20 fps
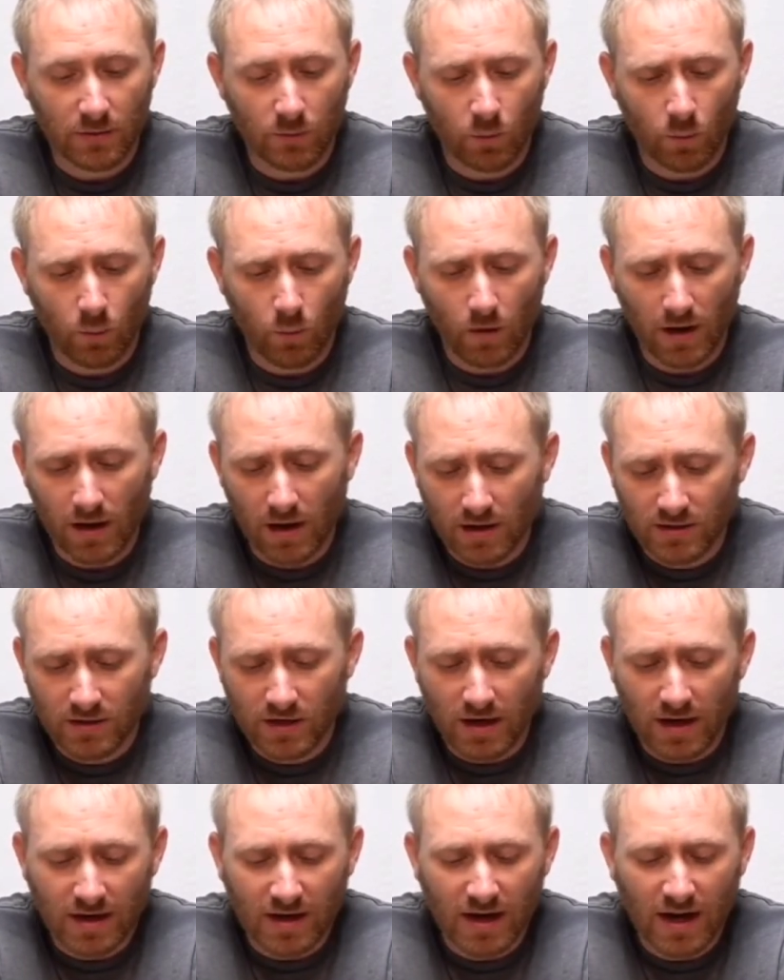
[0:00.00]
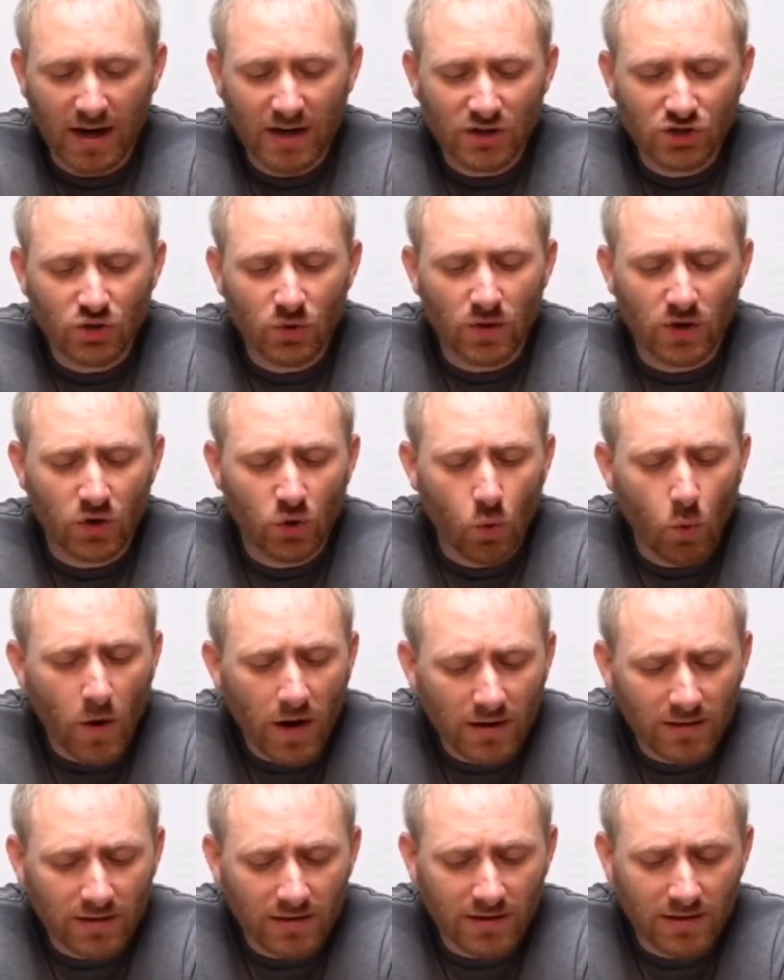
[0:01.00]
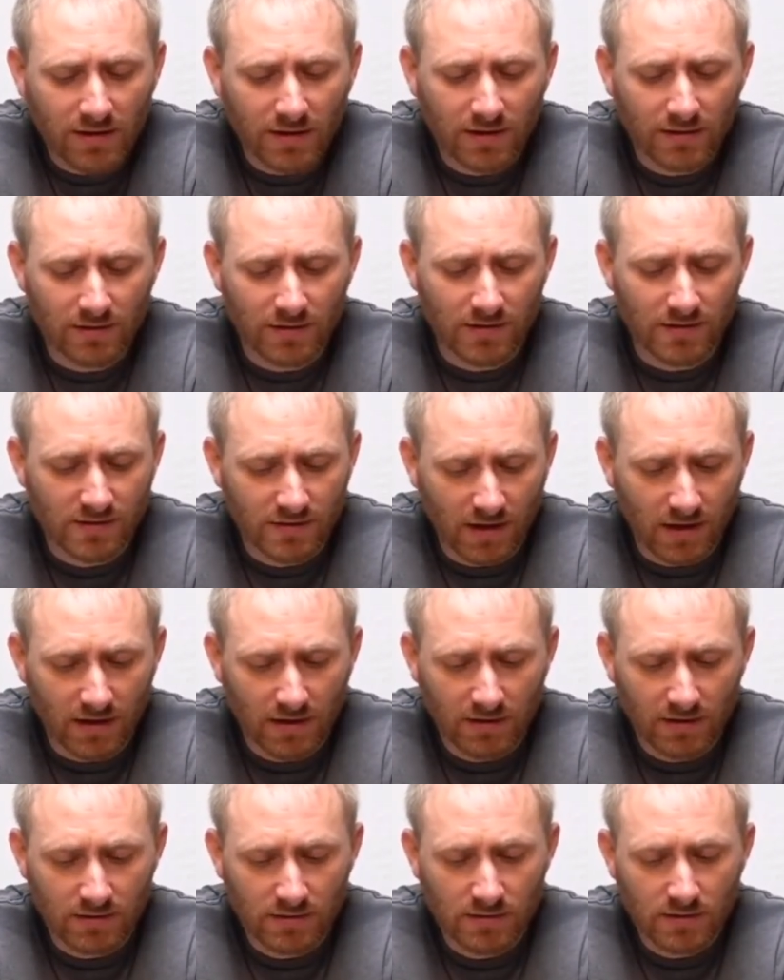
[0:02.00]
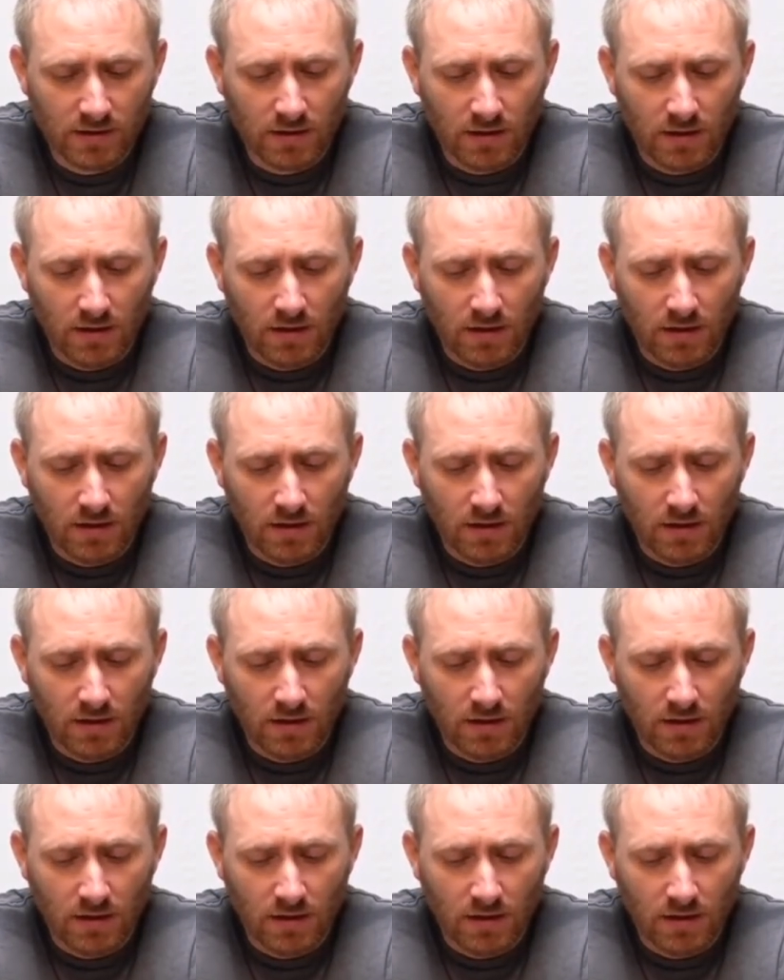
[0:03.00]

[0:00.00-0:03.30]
when I kind of showed it quickly in the settings,